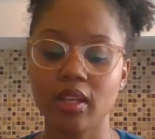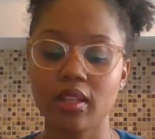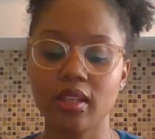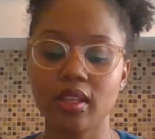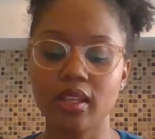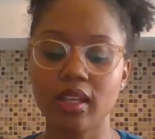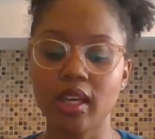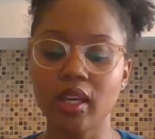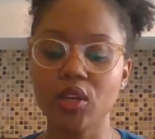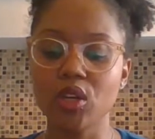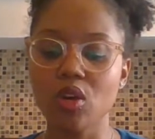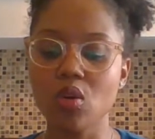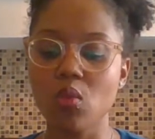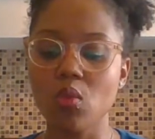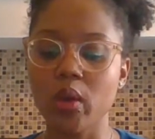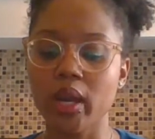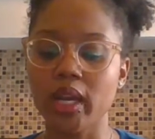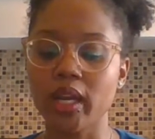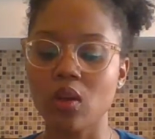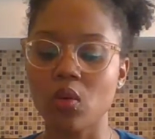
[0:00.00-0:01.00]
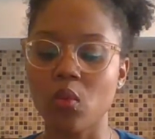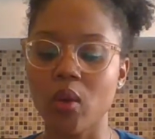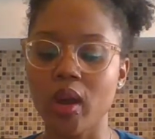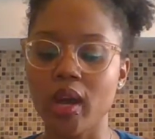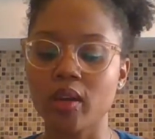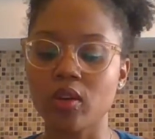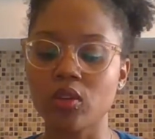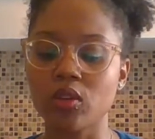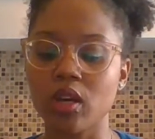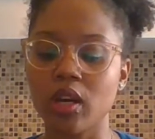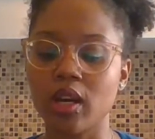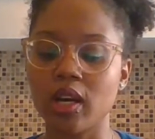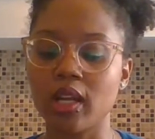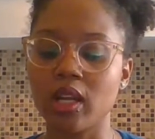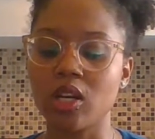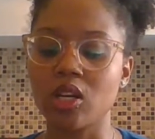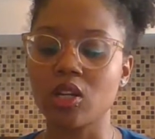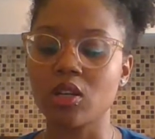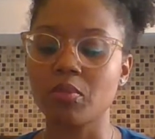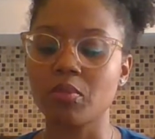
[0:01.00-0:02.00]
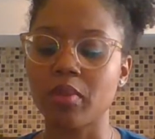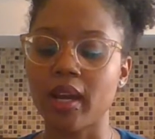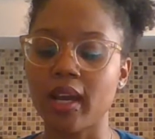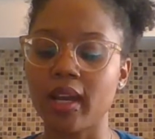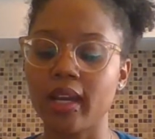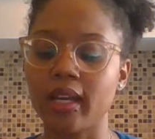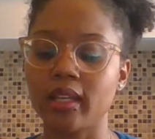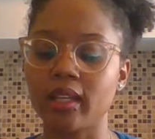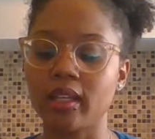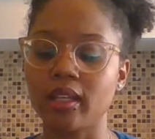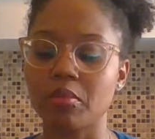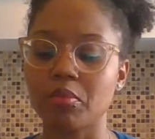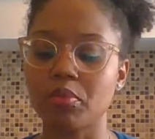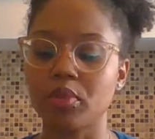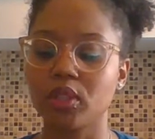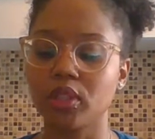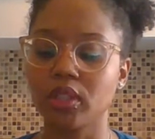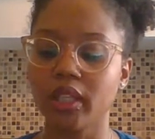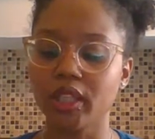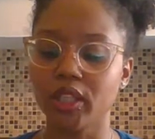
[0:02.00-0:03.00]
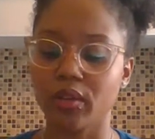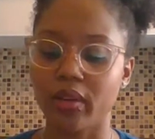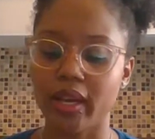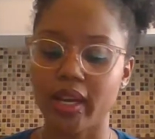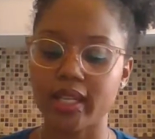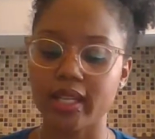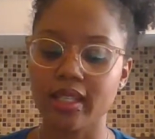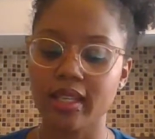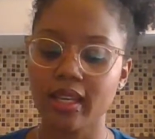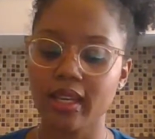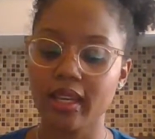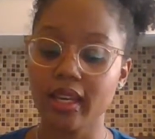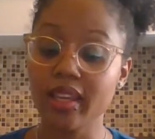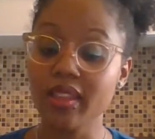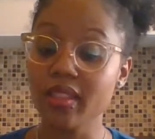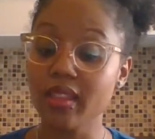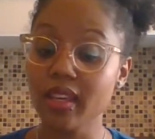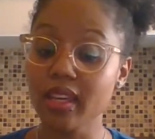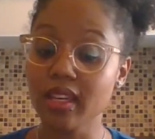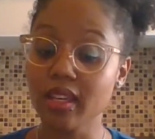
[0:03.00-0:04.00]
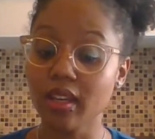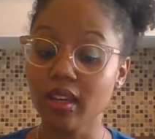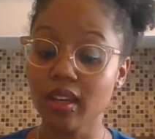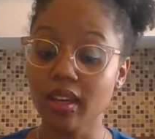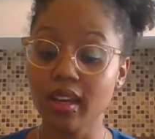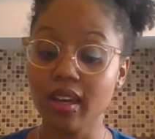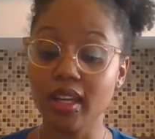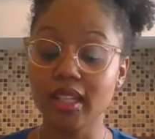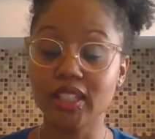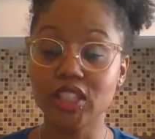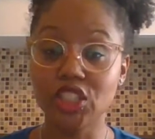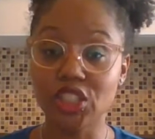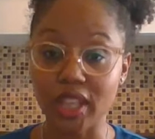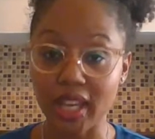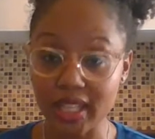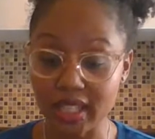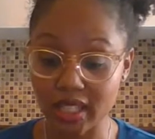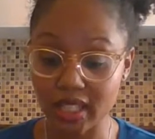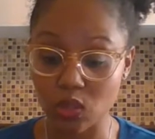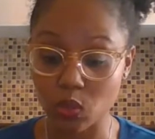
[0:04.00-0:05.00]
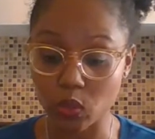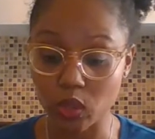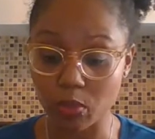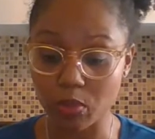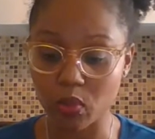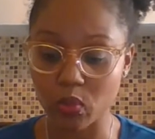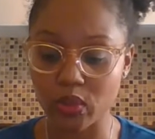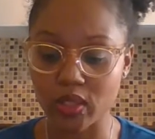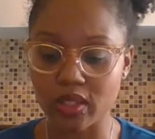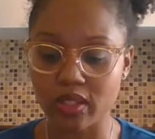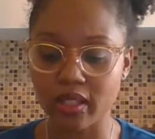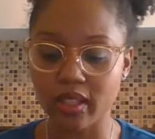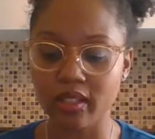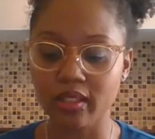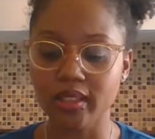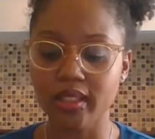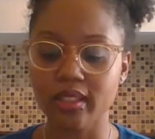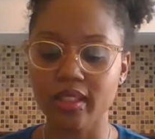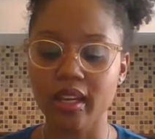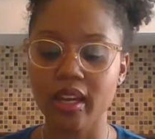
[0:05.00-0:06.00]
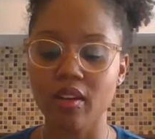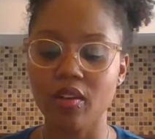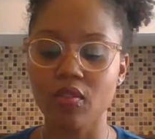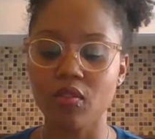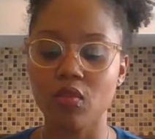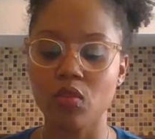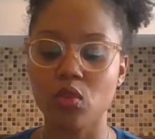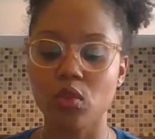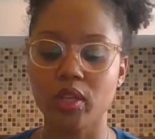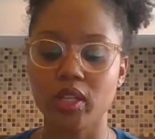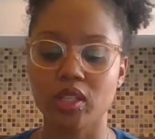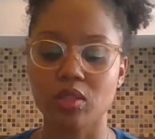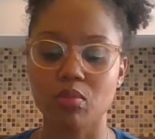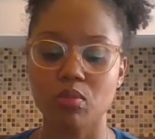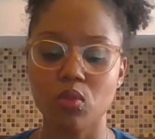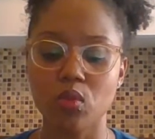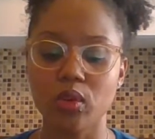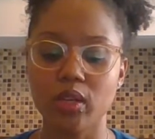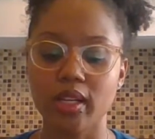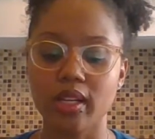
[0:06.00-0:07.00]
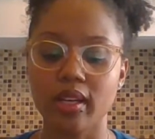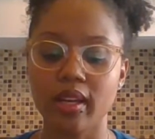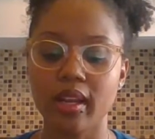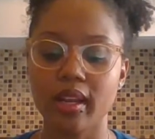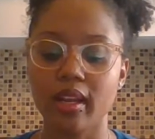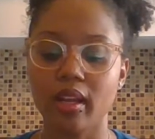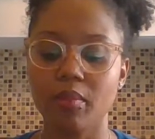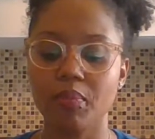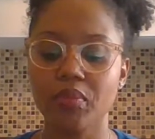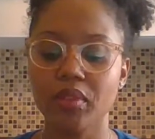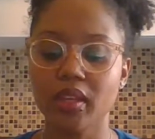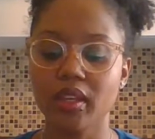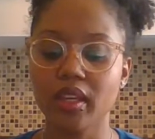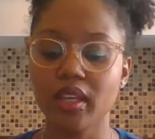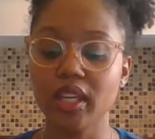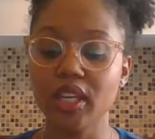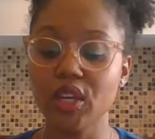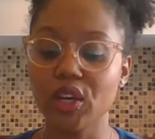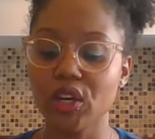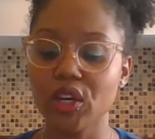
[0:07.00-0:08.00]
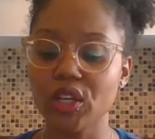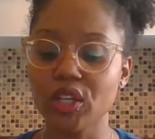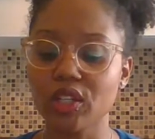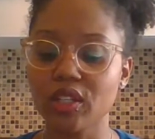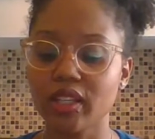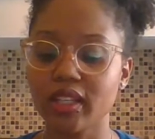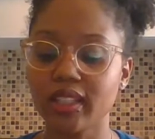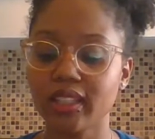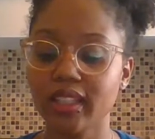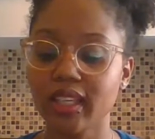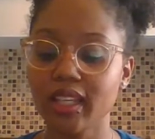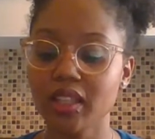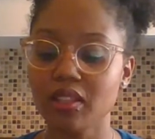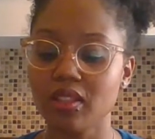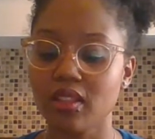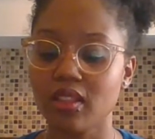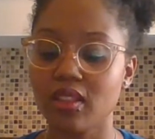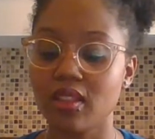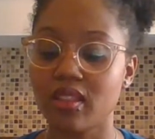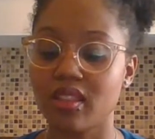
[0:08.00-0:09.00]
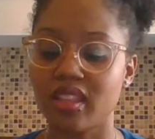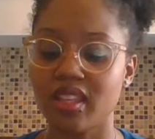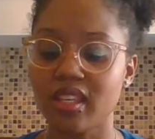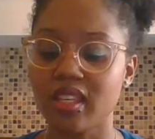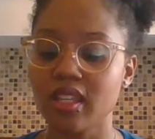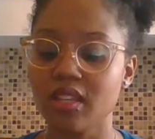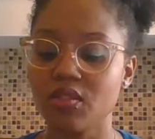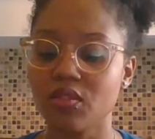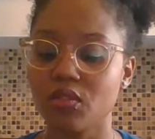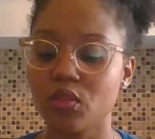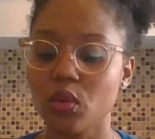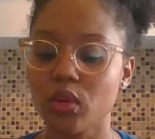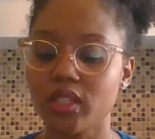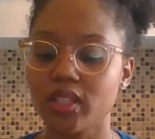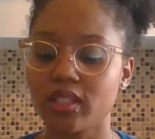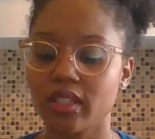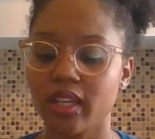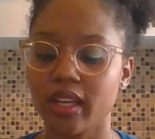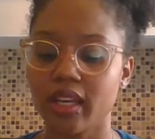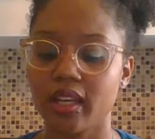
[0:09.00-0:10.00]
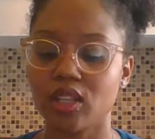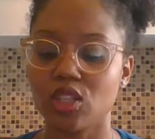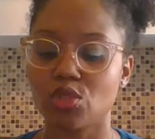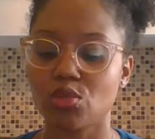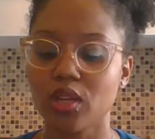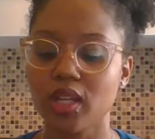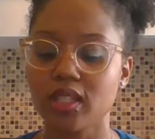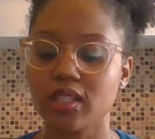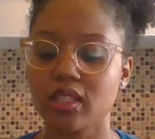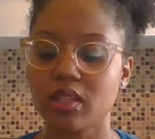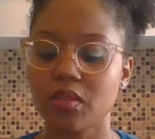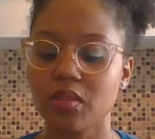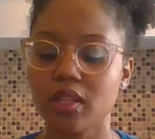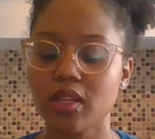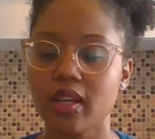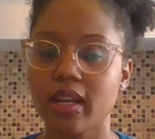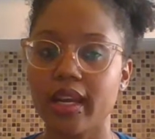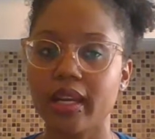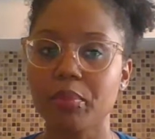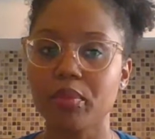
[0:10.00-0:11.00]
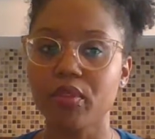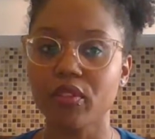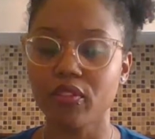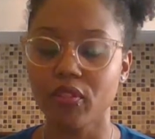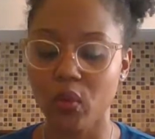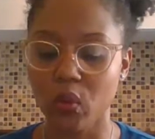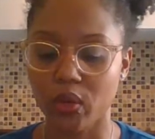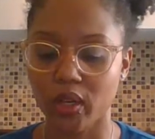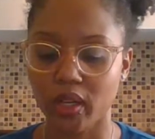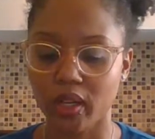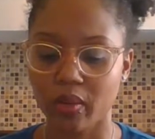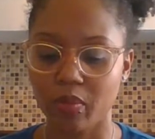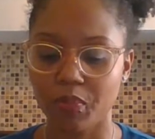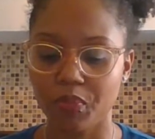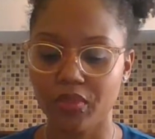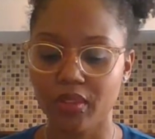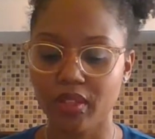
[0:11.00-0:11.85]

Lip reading: The gander waddled along behind him, pulling grass. And then, just as Wilbur was settling down for his morning nap, he heard again the thin voice that had addressed him the night before.